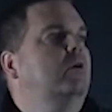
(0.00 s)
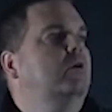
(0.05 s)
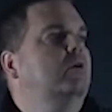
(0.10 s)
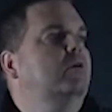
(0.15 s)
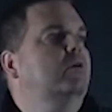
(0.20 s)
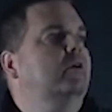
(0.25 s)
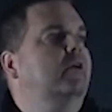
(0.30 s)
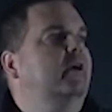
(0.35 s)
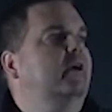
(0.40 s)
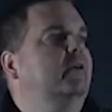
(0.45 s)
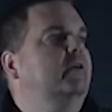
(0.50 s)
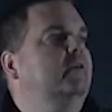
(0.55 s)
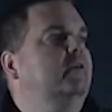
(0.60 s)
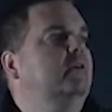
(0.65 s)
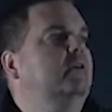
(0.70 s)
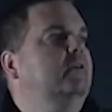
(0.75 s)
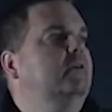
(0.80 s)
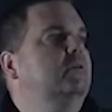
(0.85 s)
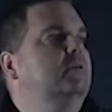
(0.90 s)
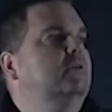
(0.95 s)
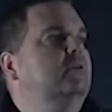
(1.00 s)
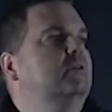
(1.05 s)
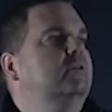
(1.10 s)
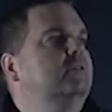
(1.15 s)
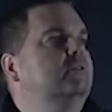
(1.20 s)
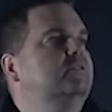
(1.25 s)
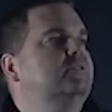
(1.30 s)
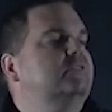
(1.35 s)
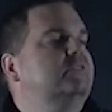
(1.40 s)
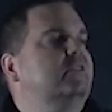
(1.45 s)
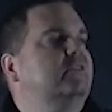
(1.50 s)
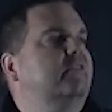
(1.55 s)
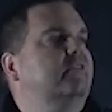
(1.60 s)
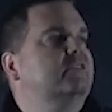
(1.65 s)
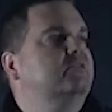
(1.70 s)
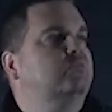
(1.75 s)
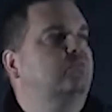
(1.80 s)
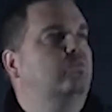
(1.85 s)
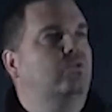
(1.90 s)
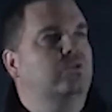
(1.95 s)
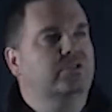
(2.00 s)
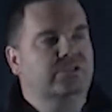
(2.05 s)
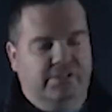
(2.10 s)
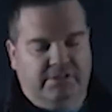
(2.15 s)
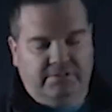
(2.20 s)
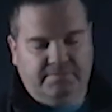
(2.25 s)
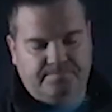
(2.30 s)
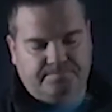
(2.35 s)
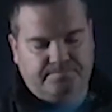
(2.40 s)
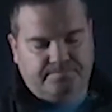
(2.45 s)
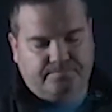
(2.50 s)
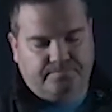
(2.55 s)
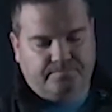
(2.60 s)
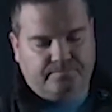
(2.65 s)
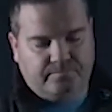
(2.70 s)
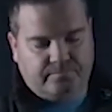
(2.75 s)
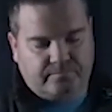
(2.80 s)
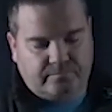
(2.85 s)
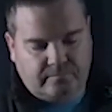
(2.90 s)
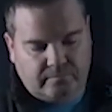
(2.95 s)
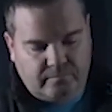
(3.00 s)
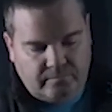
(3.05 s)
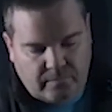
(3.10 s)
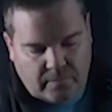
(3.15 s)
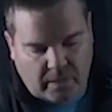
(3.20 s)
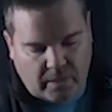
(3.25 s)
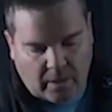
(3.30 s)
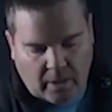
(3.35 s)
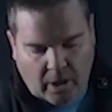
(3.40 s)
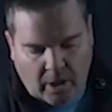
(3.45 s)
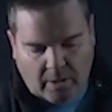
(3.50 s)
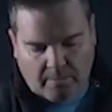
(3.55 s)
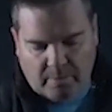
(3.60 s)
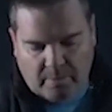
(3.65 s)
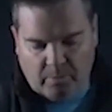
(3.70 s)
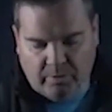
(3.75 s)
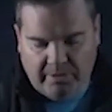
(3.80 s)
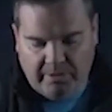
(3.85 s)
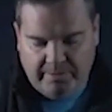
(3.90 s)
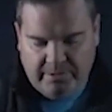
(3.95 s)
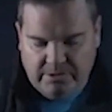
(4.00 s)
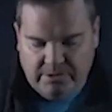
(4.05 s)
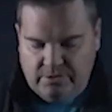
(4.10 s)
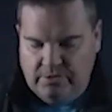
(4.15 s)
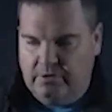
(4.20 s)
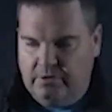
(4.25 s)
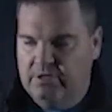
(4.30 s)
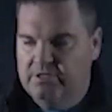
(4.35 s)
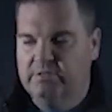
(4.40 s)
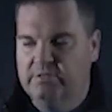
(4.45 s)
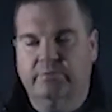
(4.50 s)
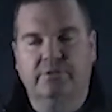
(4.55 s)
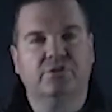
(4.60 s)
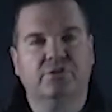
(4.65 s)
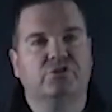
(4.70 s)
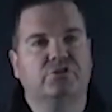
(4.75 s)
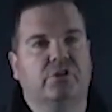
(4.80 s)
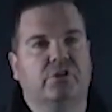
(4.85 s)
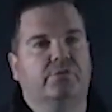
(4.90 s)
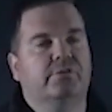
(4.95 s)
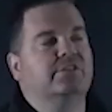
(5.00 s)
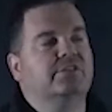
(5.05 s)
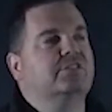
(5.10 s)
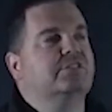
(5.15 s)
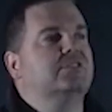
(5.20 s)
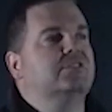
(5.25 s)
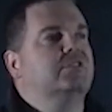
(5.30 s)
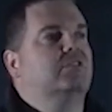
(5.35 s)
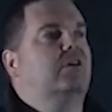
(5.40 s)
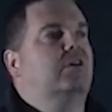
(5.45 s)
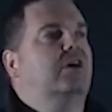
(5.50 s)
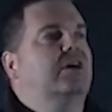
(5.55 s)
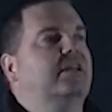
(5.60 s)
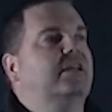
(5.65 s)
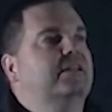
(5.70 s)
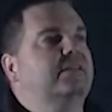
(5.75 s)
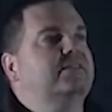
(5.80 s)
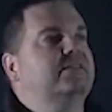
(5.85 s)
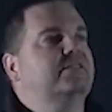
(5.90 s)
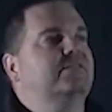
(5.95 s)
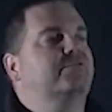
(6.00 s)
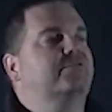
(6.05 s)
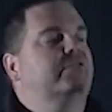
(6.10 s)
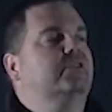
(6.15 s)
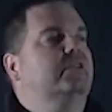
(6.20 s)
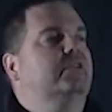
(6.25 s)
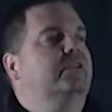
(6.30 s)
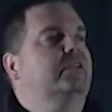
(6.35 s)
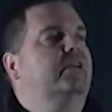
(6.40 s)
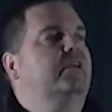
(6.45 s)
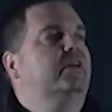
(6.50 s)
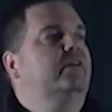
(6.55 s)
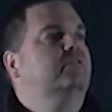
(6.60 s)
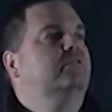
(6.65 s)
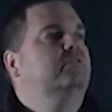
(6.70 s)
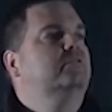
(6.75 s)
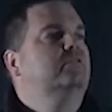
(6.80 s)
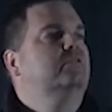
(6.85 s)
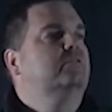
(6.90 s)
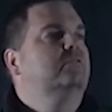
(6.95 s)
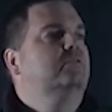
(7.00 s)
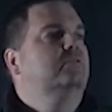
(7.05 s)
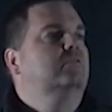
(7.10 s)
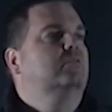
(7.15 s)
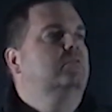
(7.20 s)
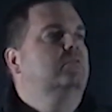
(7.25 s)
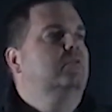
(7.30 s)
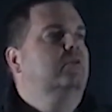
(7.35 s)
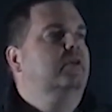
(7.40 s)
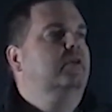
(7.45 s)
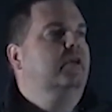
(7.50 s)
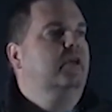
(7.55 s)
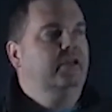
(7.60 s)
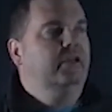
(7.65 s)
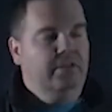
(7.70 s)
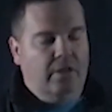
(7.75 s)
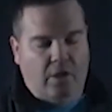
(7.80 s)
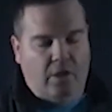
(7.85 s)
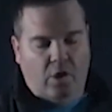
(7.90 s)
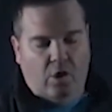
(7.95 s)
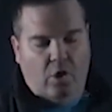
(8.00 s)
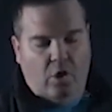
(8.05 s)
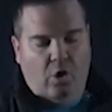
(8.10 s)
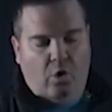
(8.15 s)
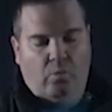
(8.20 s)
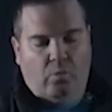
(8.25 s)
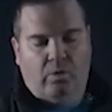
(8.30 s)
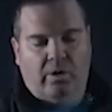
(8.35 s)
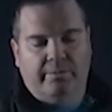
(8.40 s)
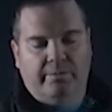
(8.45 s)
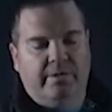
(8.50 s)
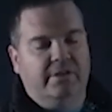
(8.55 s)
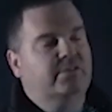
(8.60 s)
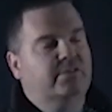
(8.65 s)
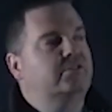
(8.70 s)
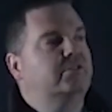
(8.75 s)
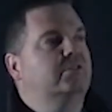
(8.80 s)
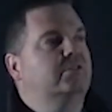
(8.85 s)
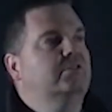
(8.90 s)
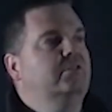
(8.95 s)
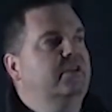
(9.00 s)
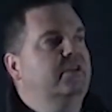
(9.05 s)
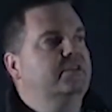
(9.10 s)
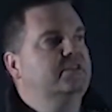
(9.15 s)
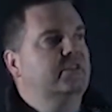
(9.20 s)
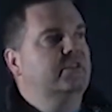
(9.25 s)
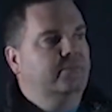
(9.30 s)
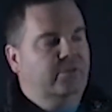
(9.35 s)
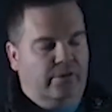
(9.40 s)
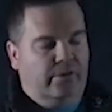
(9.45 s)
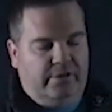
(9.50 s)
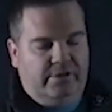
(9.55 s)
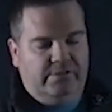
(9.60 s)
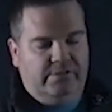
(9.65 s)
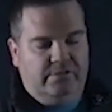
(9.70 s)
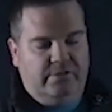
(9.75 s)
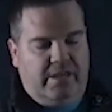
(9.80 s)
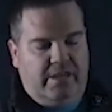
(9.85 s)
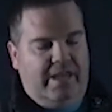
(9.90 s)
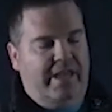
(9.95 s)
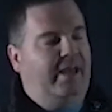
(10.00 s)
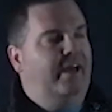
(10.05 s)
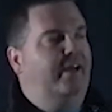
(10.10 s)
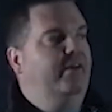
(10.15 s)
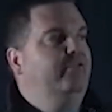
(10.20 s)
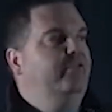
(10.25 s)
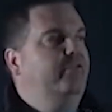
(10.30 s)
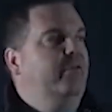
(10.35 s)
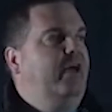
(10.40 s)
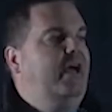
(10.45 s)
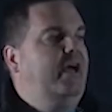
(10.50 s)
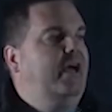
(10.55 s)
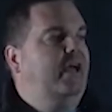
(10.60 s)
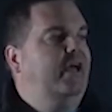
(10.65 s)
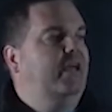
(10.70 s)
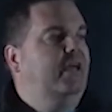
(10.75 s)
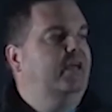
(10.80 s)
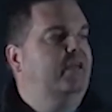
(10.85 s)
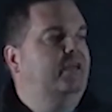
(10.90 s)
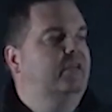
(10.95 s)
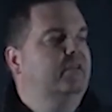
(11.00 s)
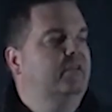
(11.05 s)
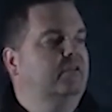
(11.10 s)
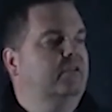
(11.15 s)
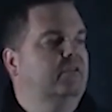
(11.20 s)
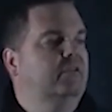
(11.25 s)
okay, to give us water. But what I'm going to do is I'm going to show it slightly differently now, okay? What I'm going to do is I'm going to have a